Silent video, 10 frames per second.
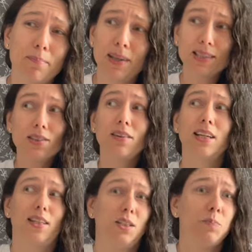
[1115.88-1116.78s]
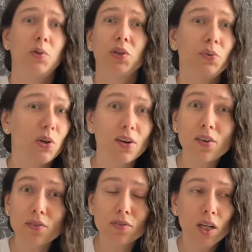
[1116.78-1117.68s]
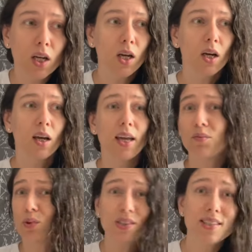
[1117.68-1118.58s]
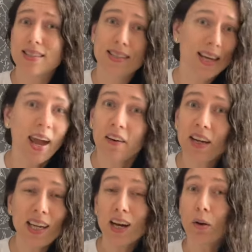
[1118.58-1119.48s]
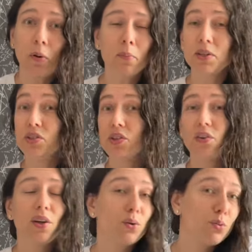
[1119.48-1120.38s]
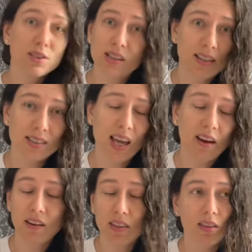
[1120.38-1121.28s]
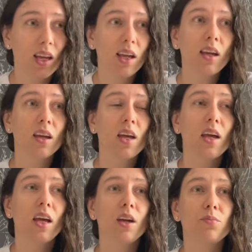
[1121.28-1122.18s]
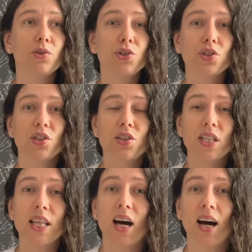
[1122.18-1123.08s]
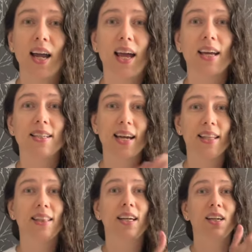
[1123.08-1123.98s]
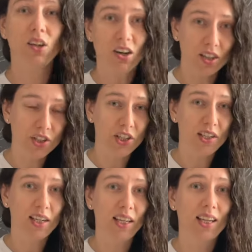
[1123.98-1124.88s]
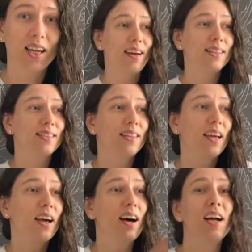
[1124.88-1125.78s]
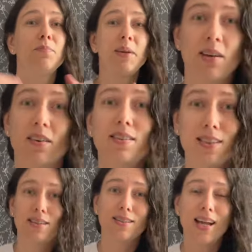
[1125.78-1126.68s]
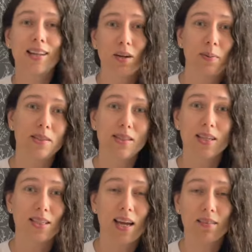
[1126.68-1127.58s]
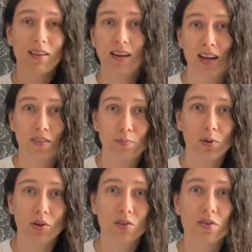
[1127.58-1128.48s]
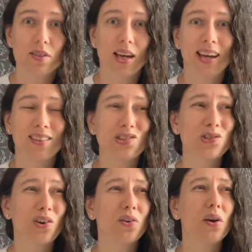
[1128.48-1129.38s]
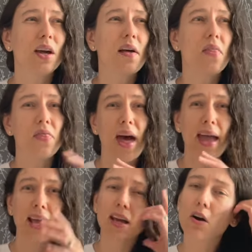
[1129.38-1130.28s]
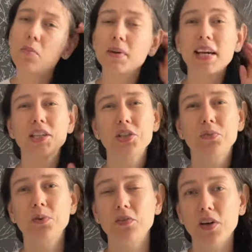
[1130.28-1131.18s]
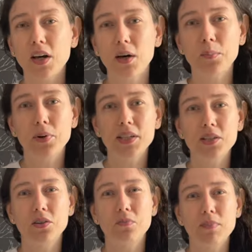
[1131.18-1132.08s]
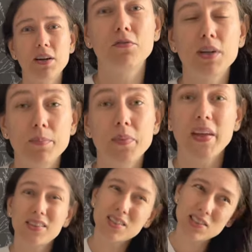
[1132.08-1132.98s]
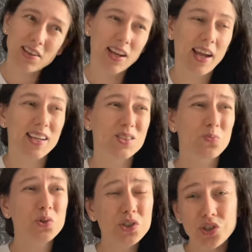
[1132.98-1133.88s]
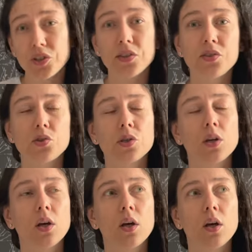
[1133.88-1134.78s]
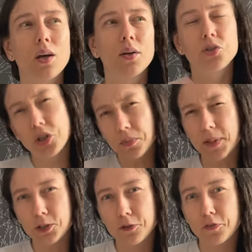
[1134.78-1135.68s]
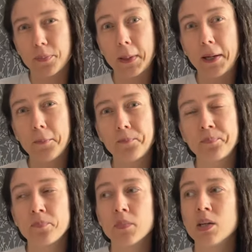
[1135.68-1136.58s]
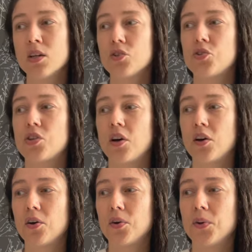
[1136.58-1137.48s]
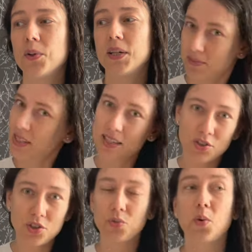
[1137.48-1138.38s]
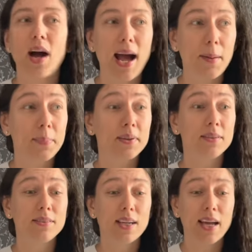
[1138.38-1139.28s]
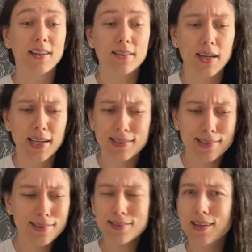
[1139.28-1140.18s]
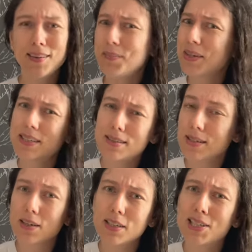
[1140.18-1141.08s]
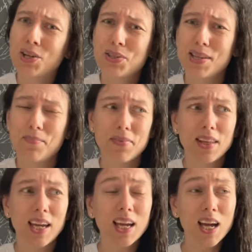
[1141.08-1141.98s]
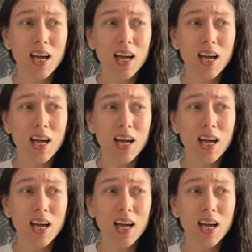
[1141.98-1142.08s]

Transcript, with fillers: please don't let this put you off. It wasn't scary, I promise you, it wasn't a scary thing. It was just that I had that car journey, and I'd been asked to stand up and sit down, and I have POTS. And so that, in combination with her pressing on my rib that dislocates, was just too much for me. So that's just what happened, and I guess this is going to be a series or something,